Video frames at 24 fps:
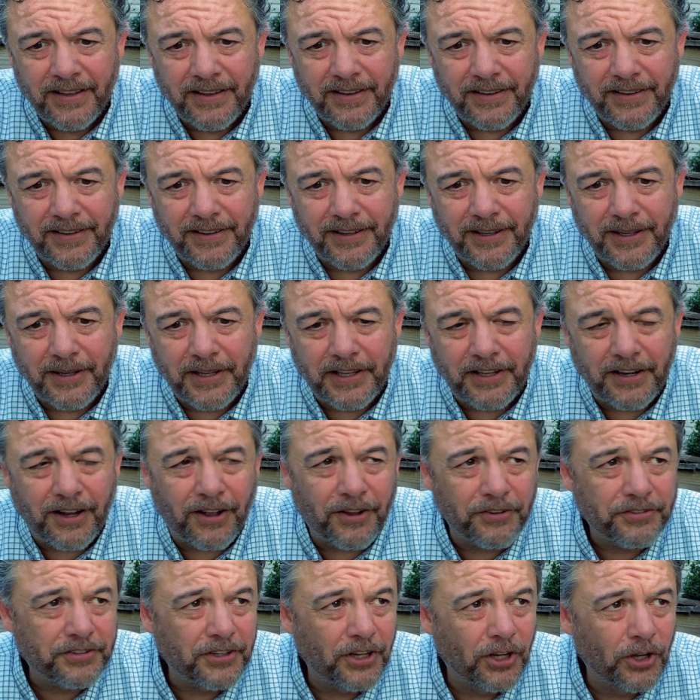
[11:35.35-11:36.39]
And
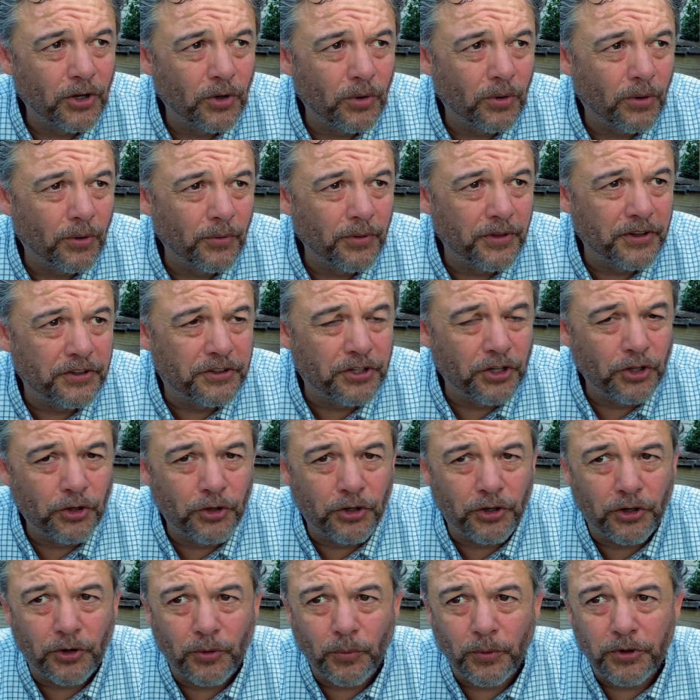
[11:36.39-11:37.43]
also on the tuner,